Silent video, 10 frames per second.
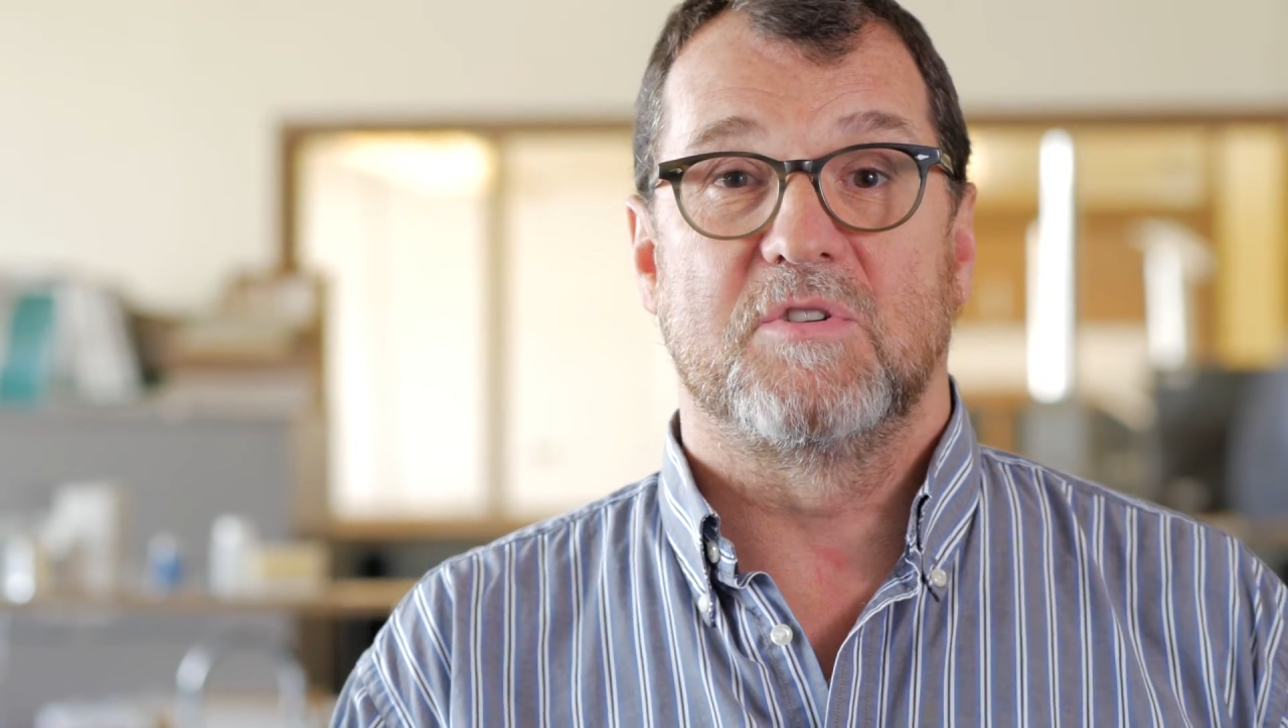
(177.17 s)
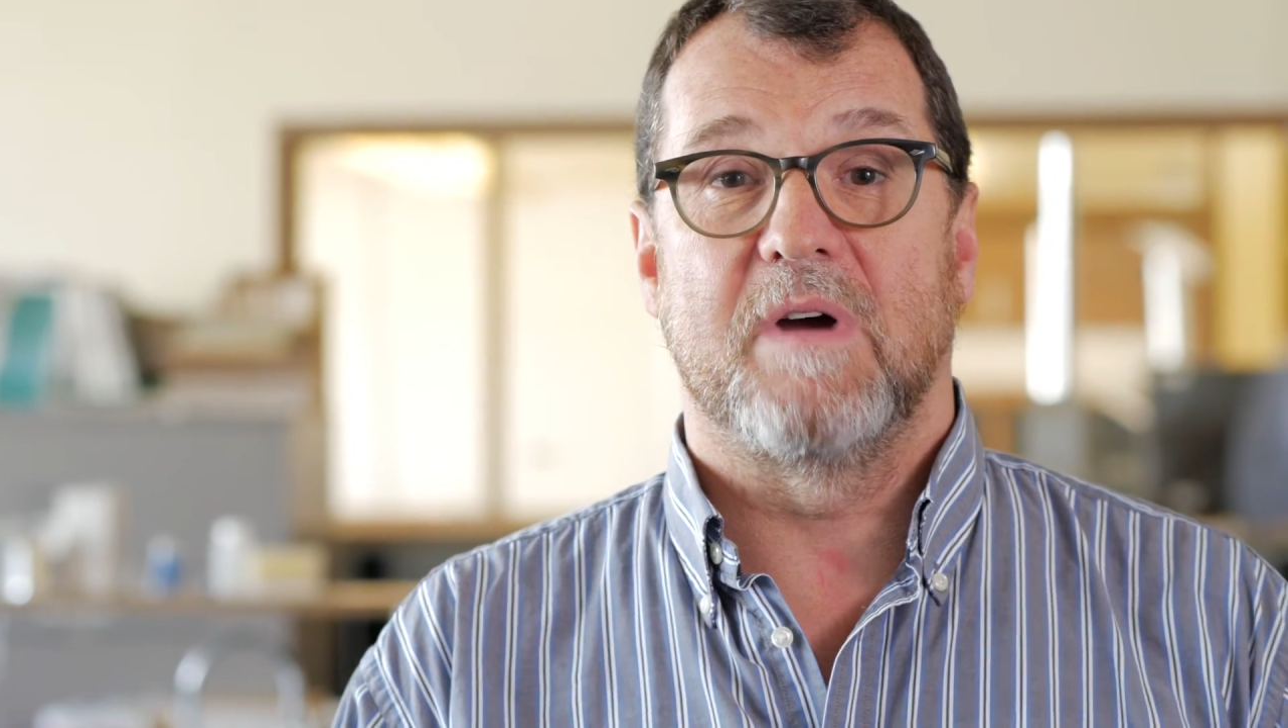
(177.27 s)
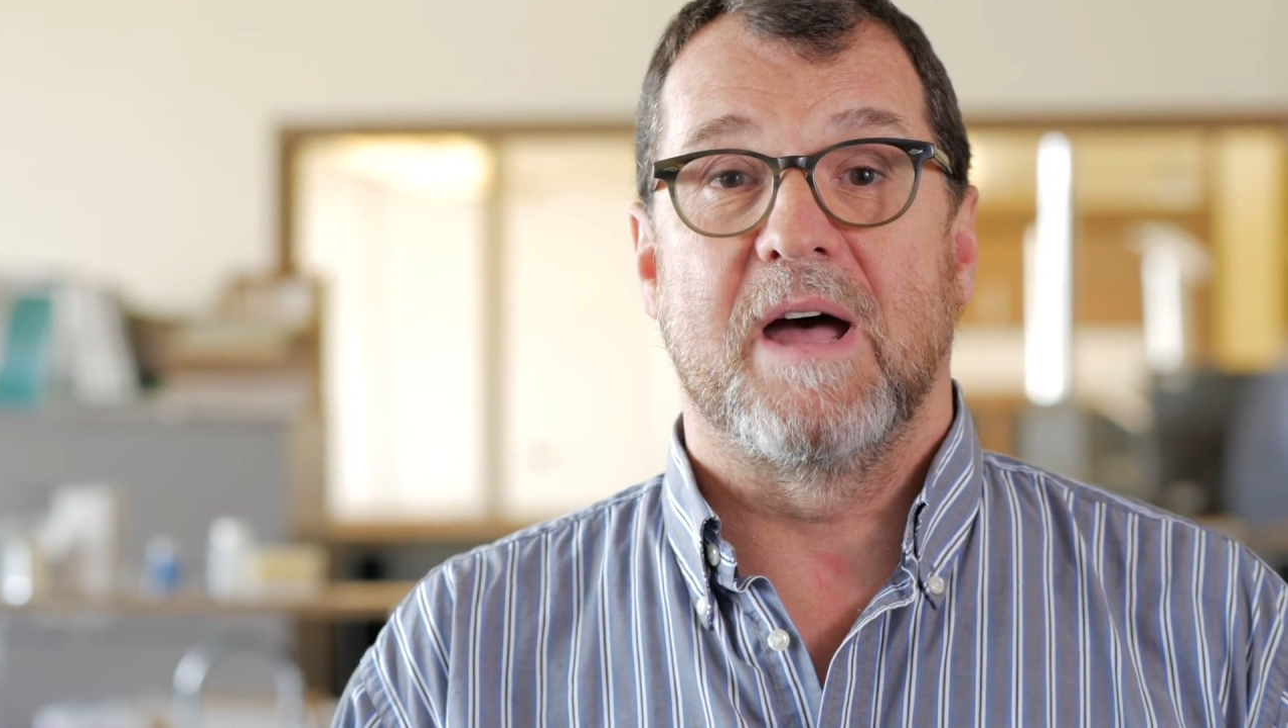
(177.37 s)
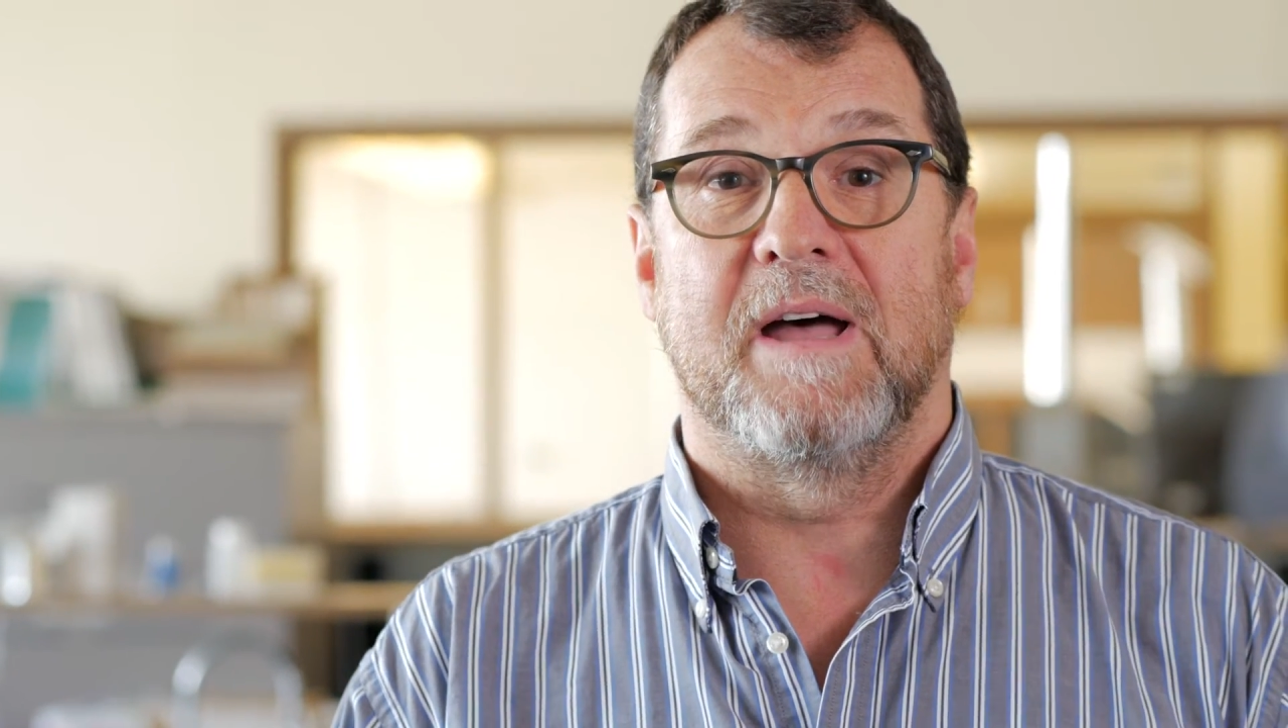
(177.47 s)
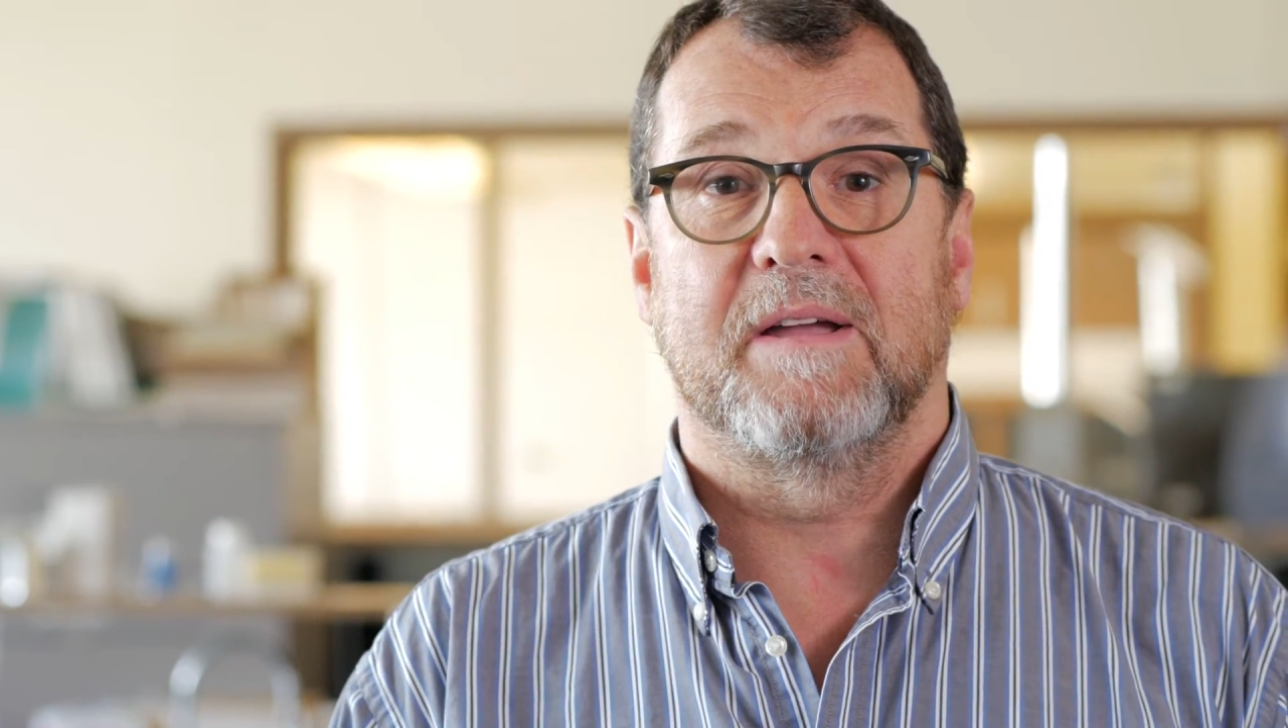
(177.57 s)

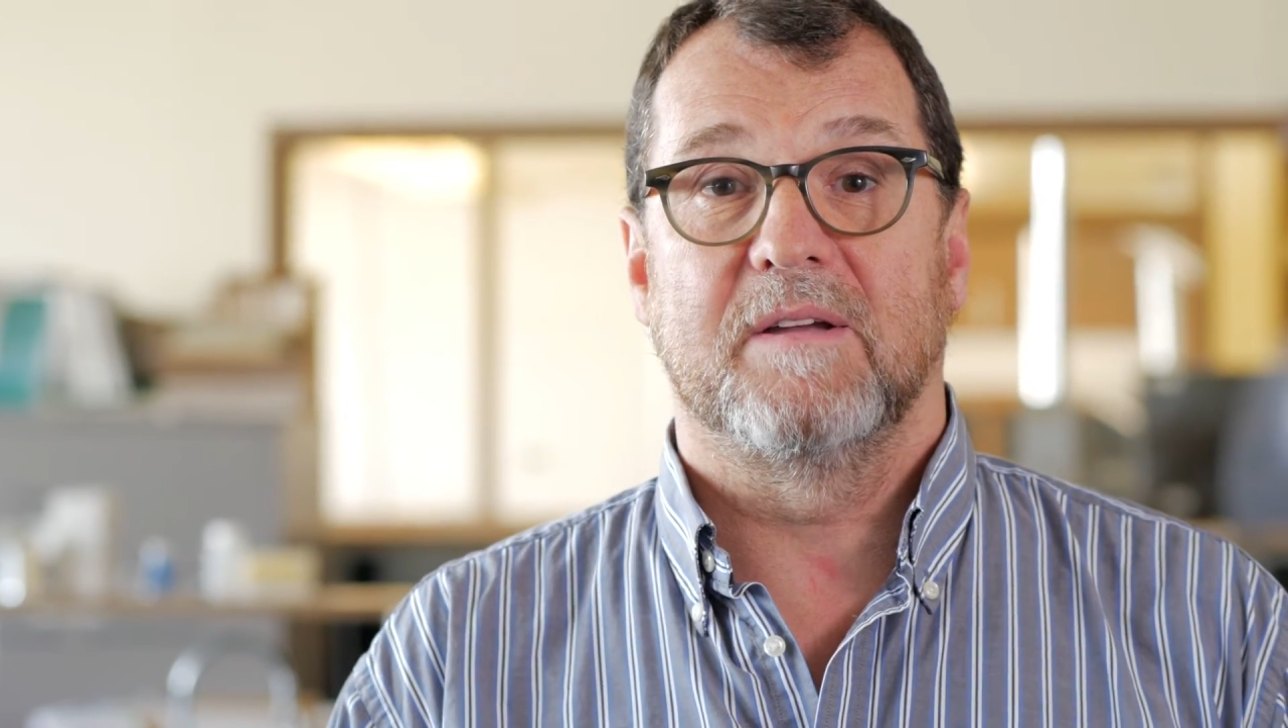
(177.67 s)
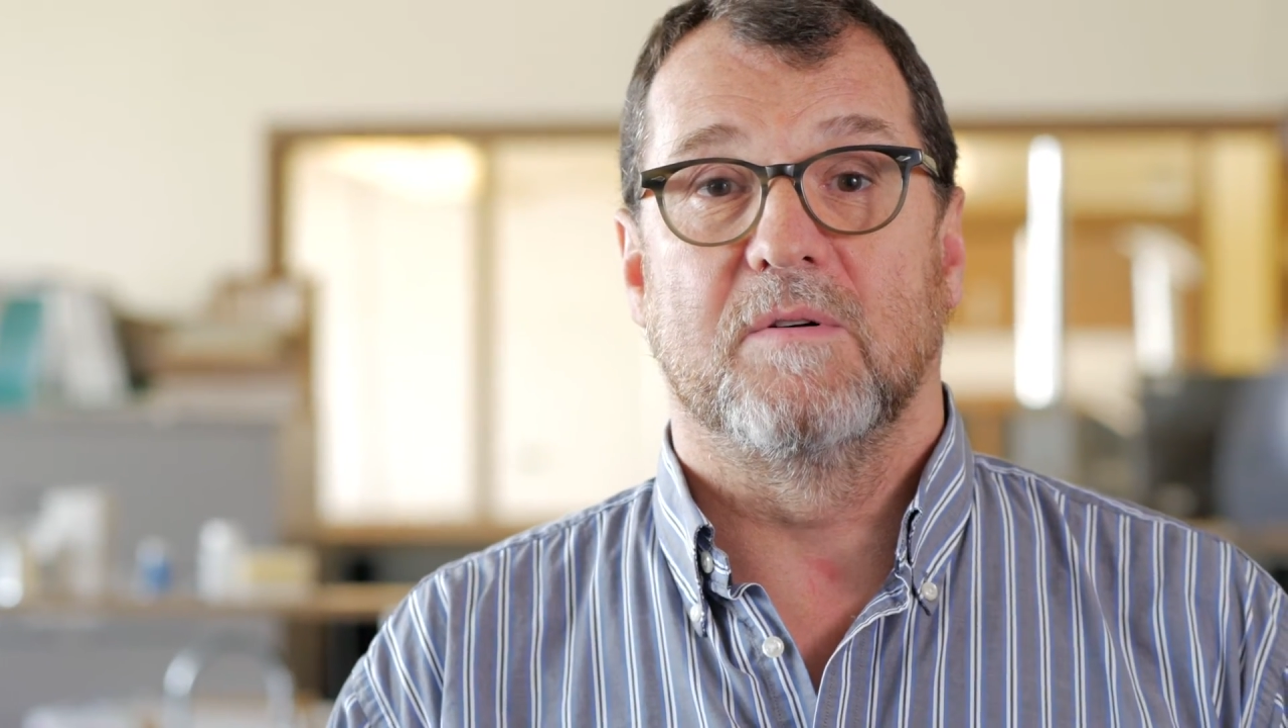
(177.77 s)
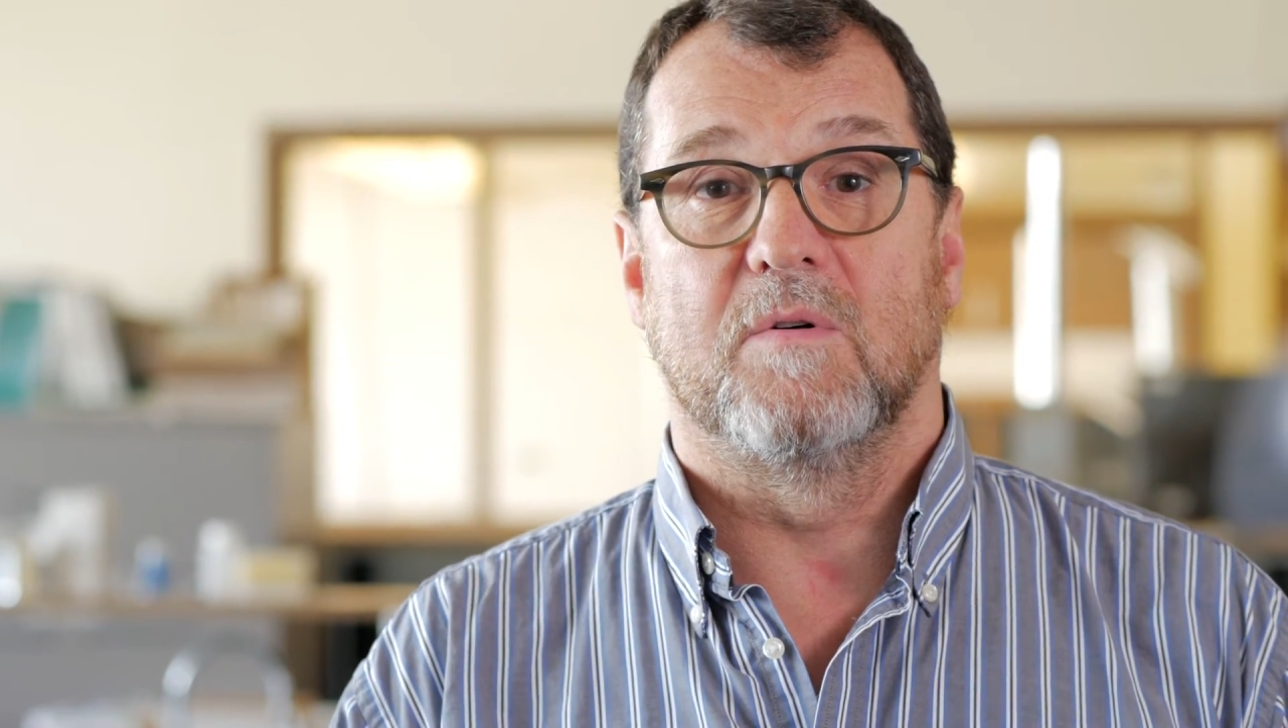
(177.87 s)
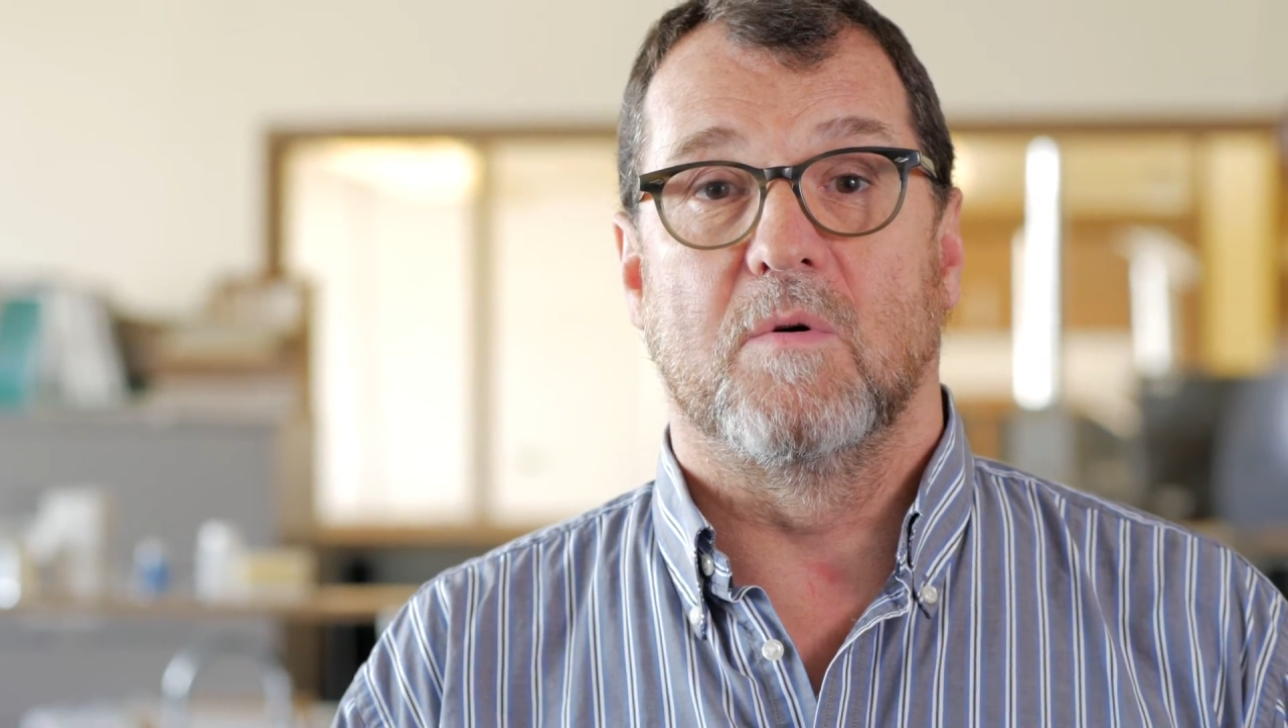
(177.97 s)
track